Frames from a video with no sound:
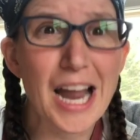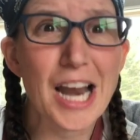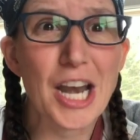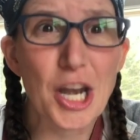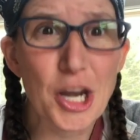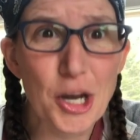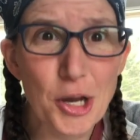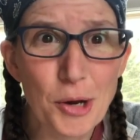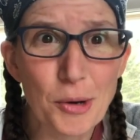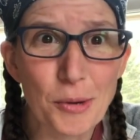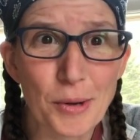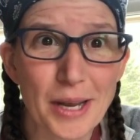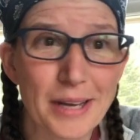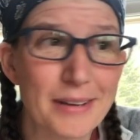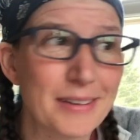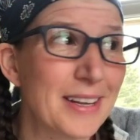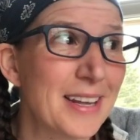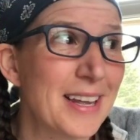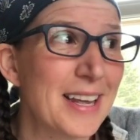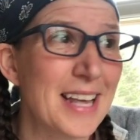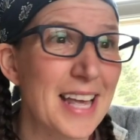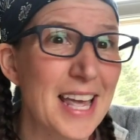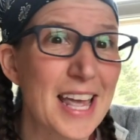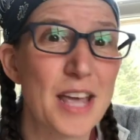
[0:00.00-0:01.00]
Dude,
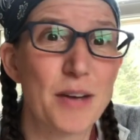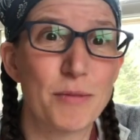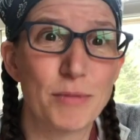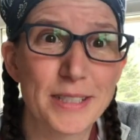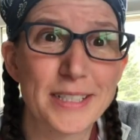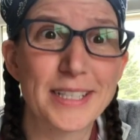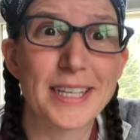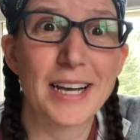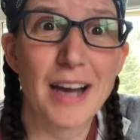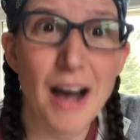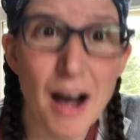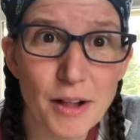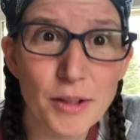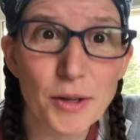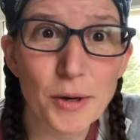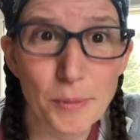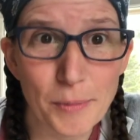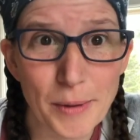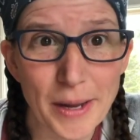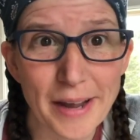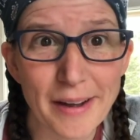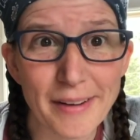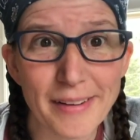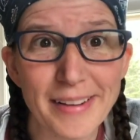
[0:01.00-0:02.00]
it was the color
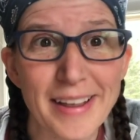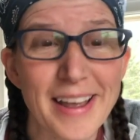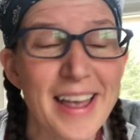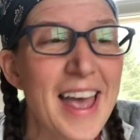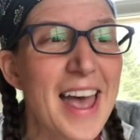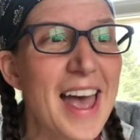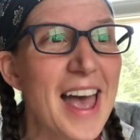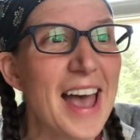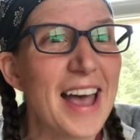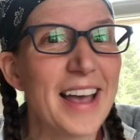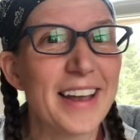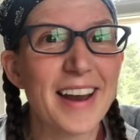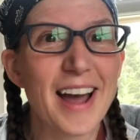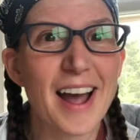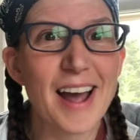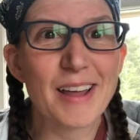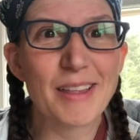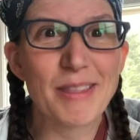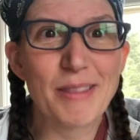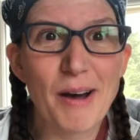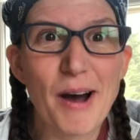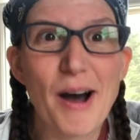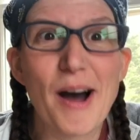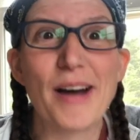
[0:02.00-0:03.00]
wheel. And I
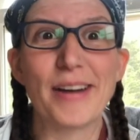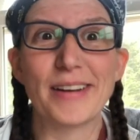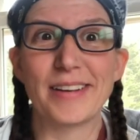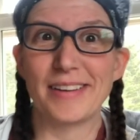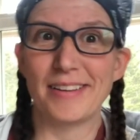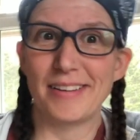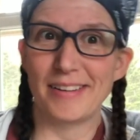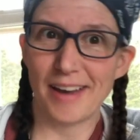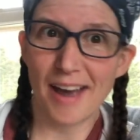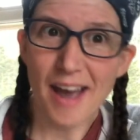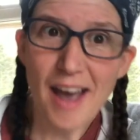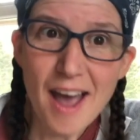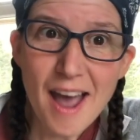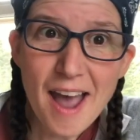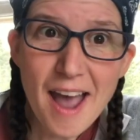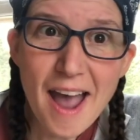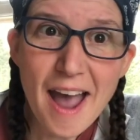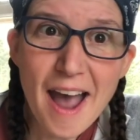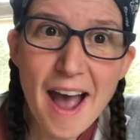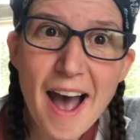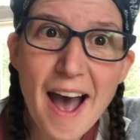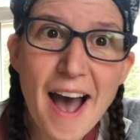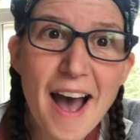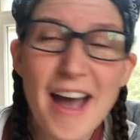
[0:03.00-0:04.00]
thought, yeah,
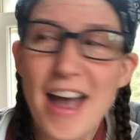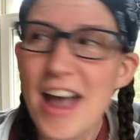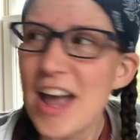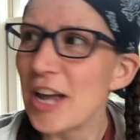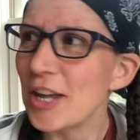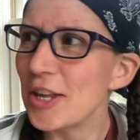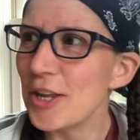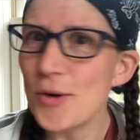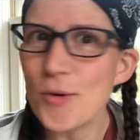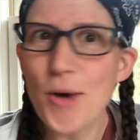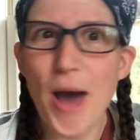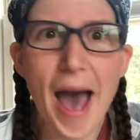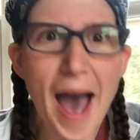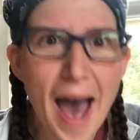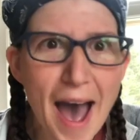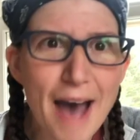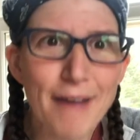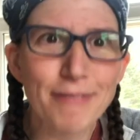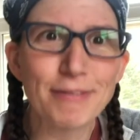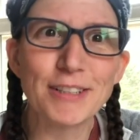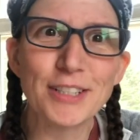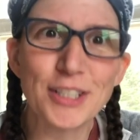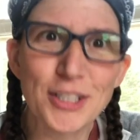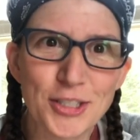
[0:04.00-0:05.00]
you
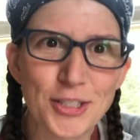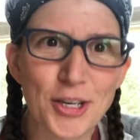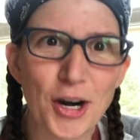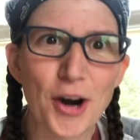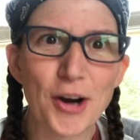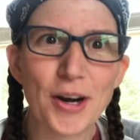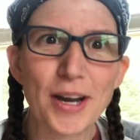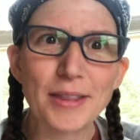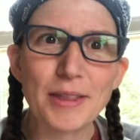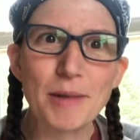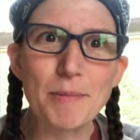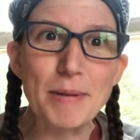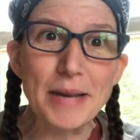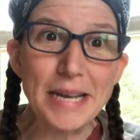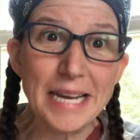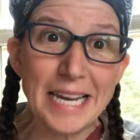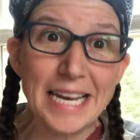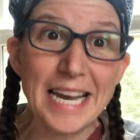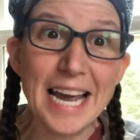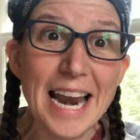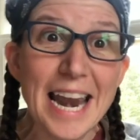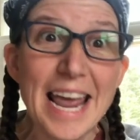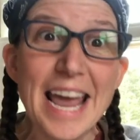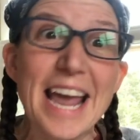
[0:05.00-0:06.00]
have to start at the
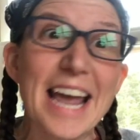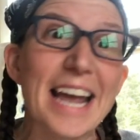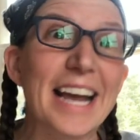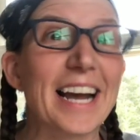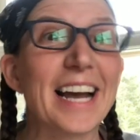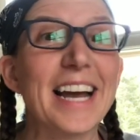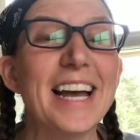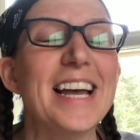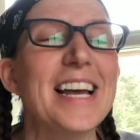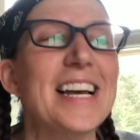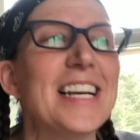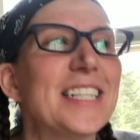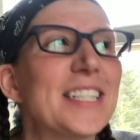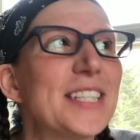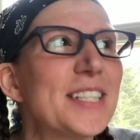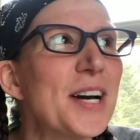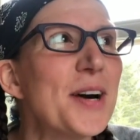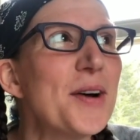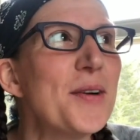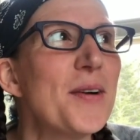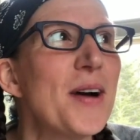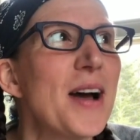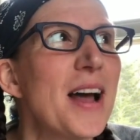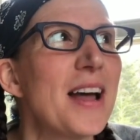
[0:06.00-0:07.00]
beginning.
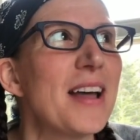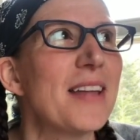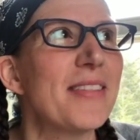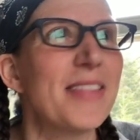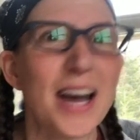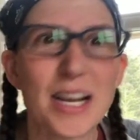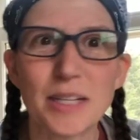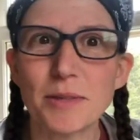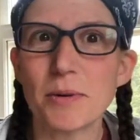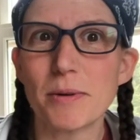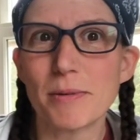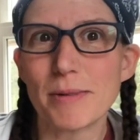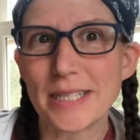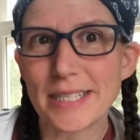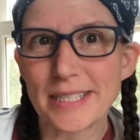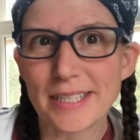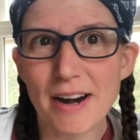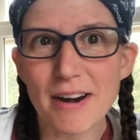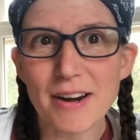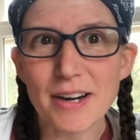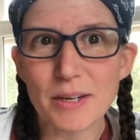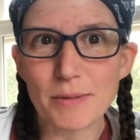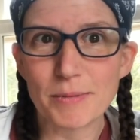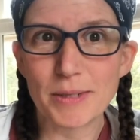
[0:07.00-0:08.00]
So that's where we
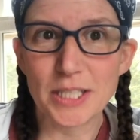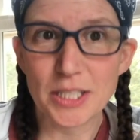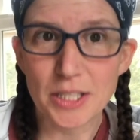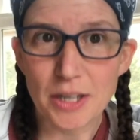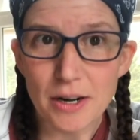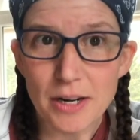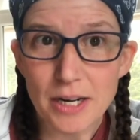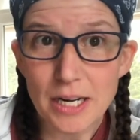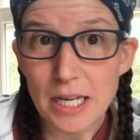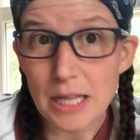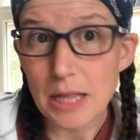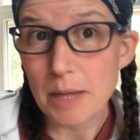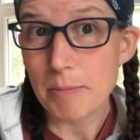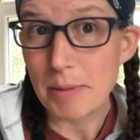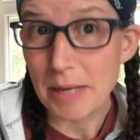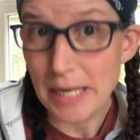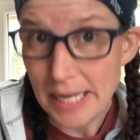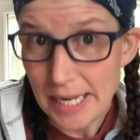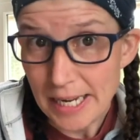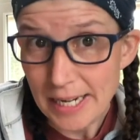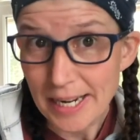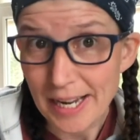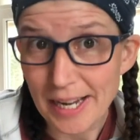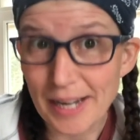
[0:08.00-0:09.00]
started. We started at the
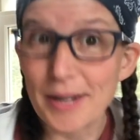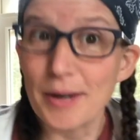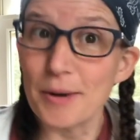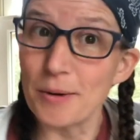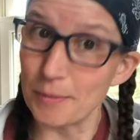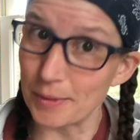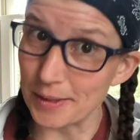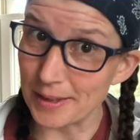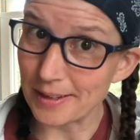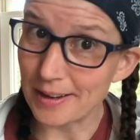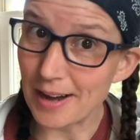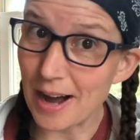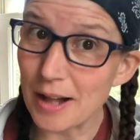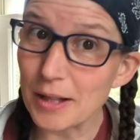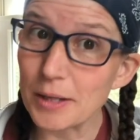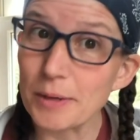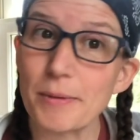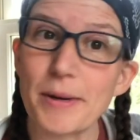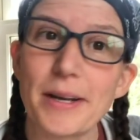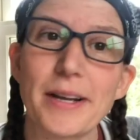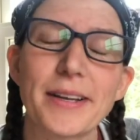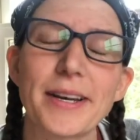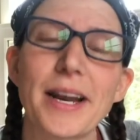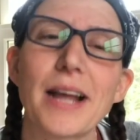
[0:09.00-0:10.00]
beginning with the color
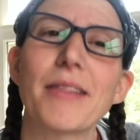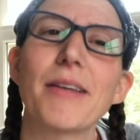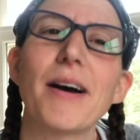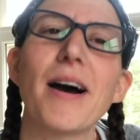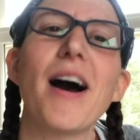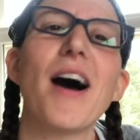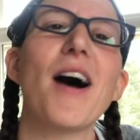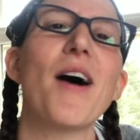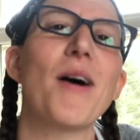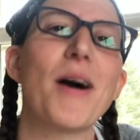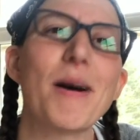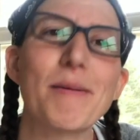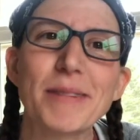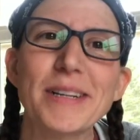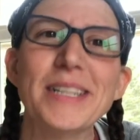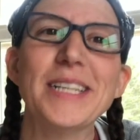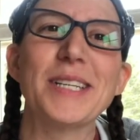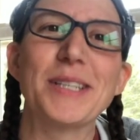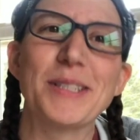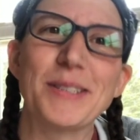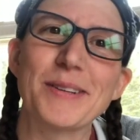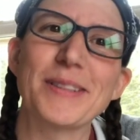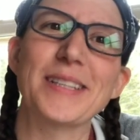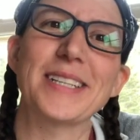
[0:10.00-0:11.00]
wheel, and I thought, oh, I'm gonna
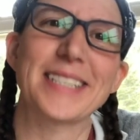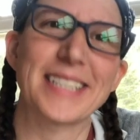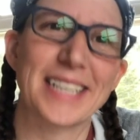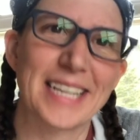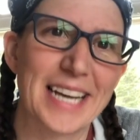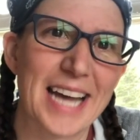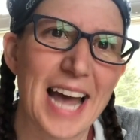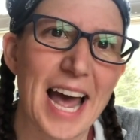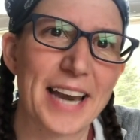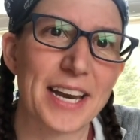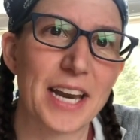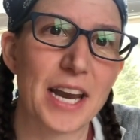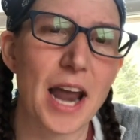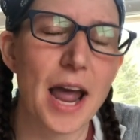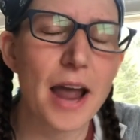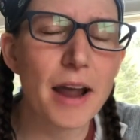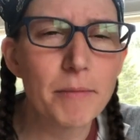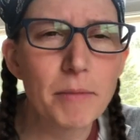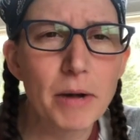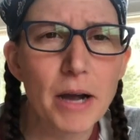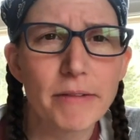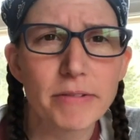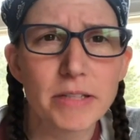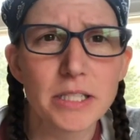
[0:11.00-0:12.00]
do this again. And
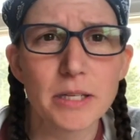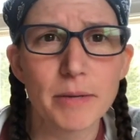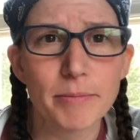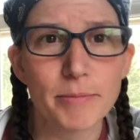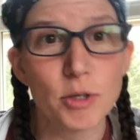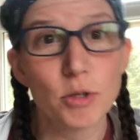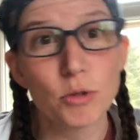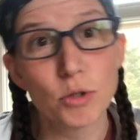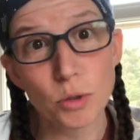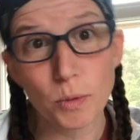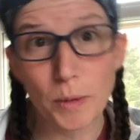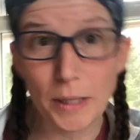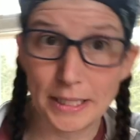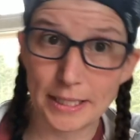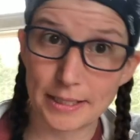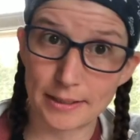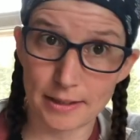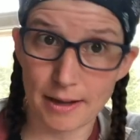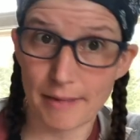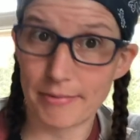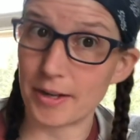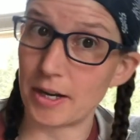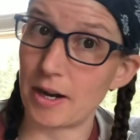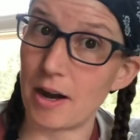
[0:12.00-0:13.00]
I've got some new twists
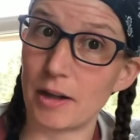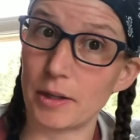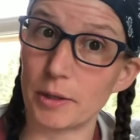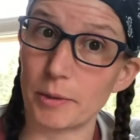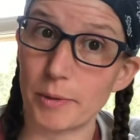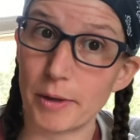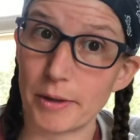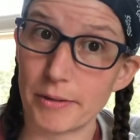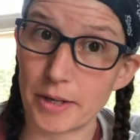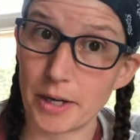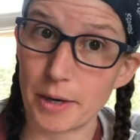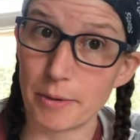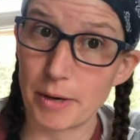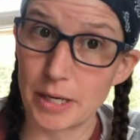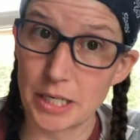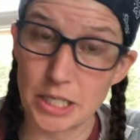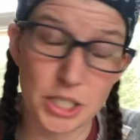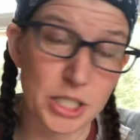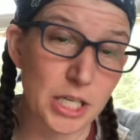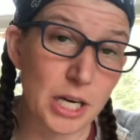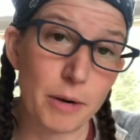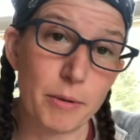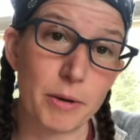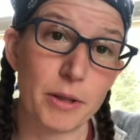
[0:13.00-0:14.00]
on the color wheel that I wanna
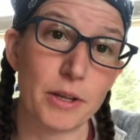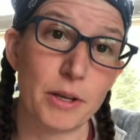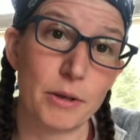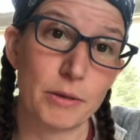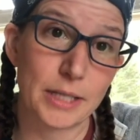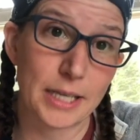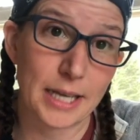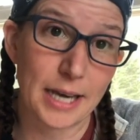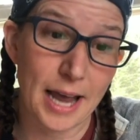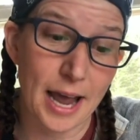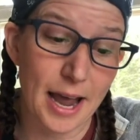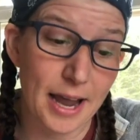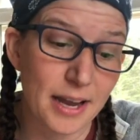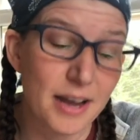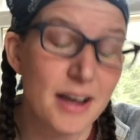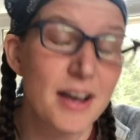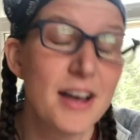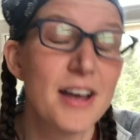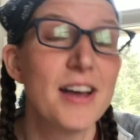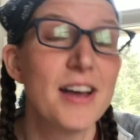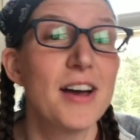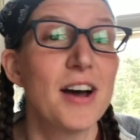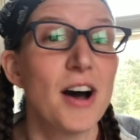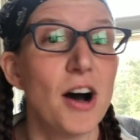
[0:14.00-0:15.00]
share with you today.
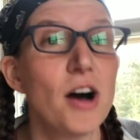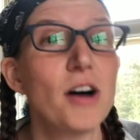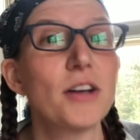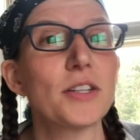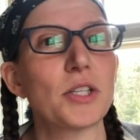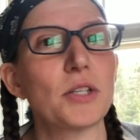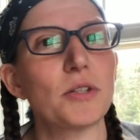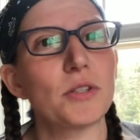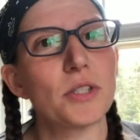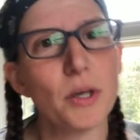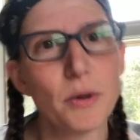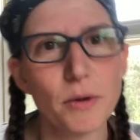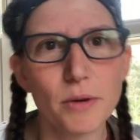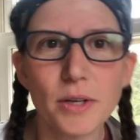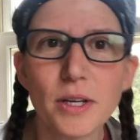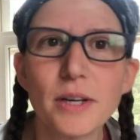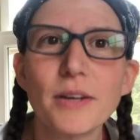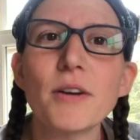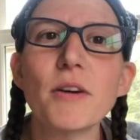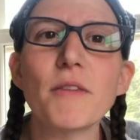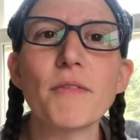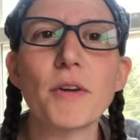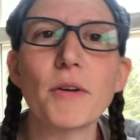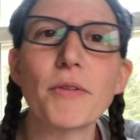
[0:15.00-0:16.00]
Also, so
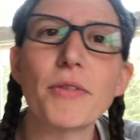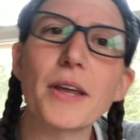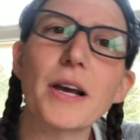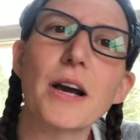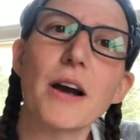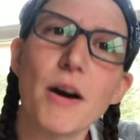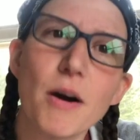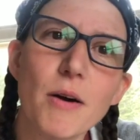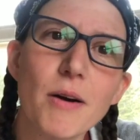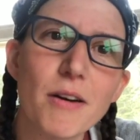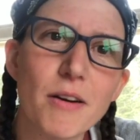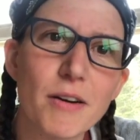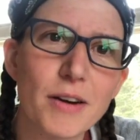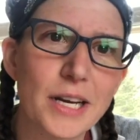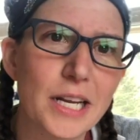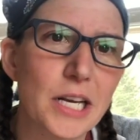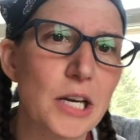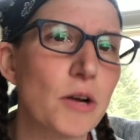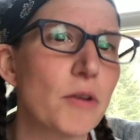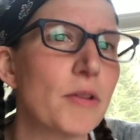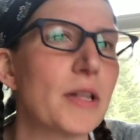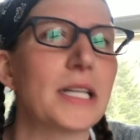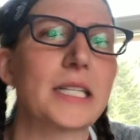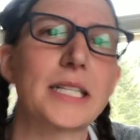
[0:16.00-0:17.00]
if you think, oh, I already
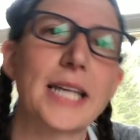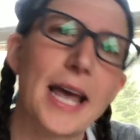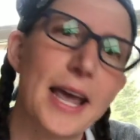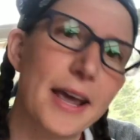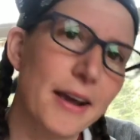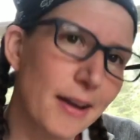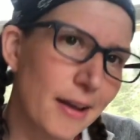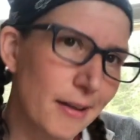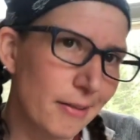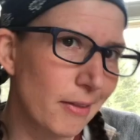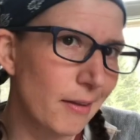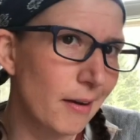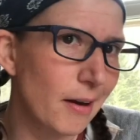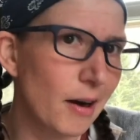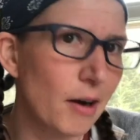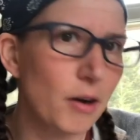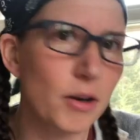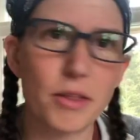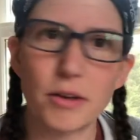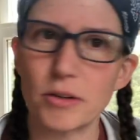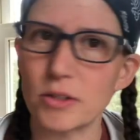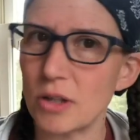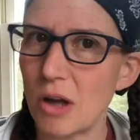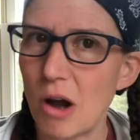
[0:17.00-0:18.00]
know this, hang in there.
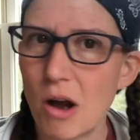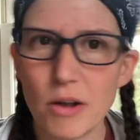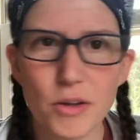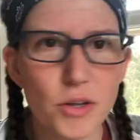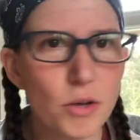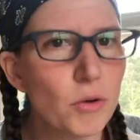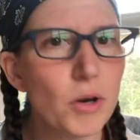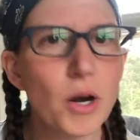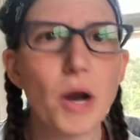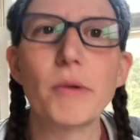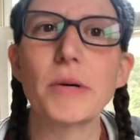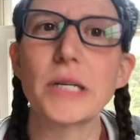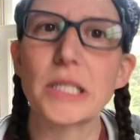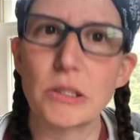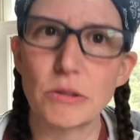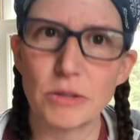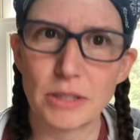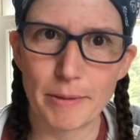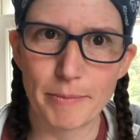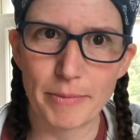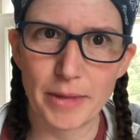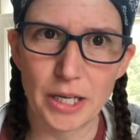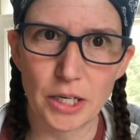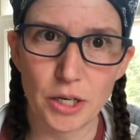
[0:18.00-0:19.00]
You can always do
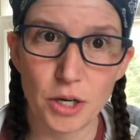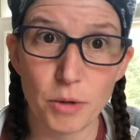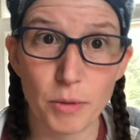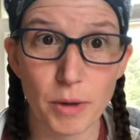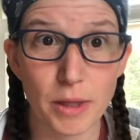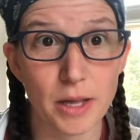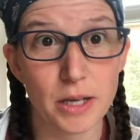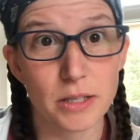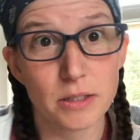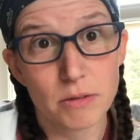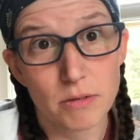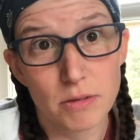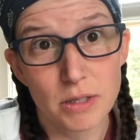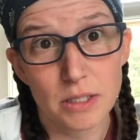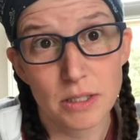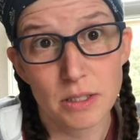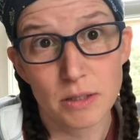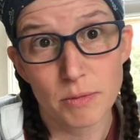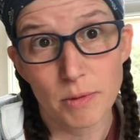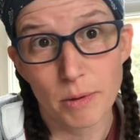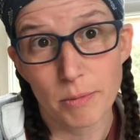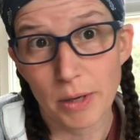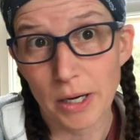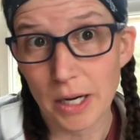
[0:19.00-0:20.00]
something new with it. So this is
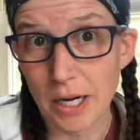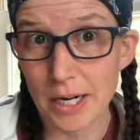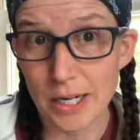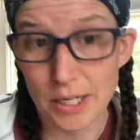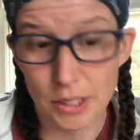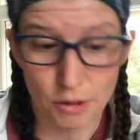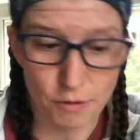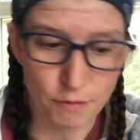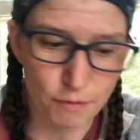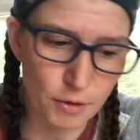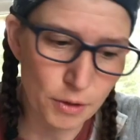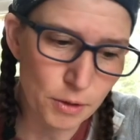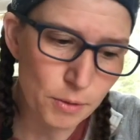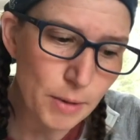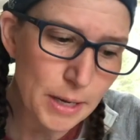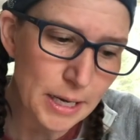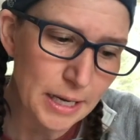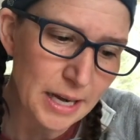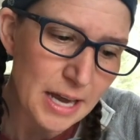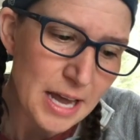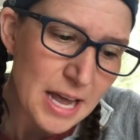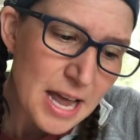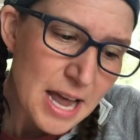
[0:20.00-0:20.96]
what we're gonna do for the week.